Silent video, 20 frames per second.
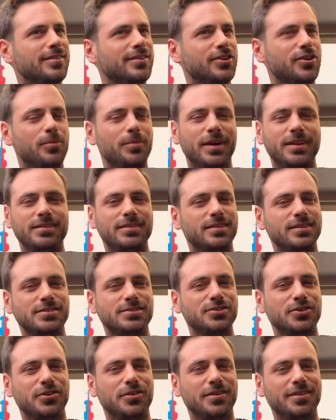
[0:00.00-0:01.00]
Romantic
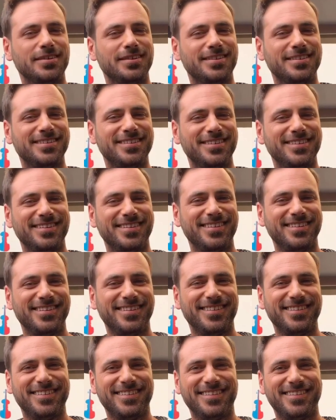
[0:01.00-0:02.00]
song.
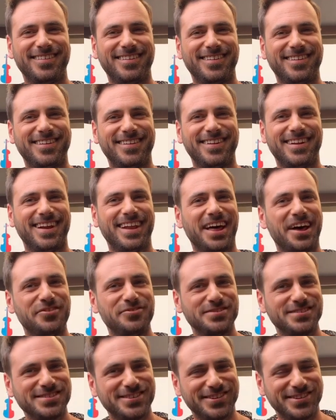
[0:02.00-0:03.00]

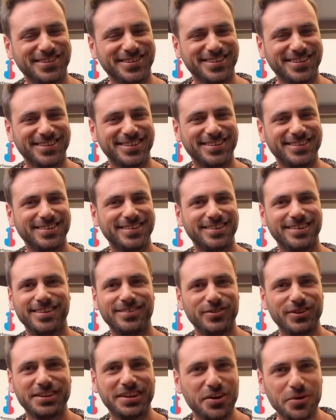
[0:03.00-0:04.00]
Love song.
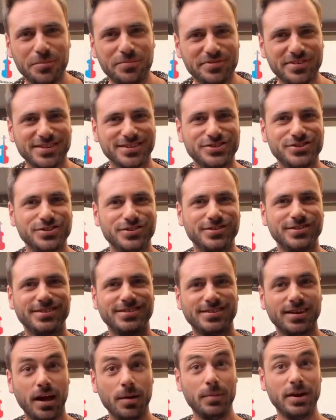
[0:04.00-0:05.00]
What an obvious
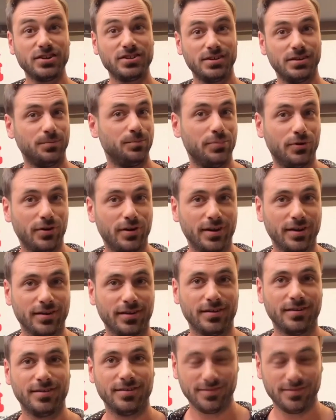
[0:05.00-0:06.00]
choice. I'm actually boring.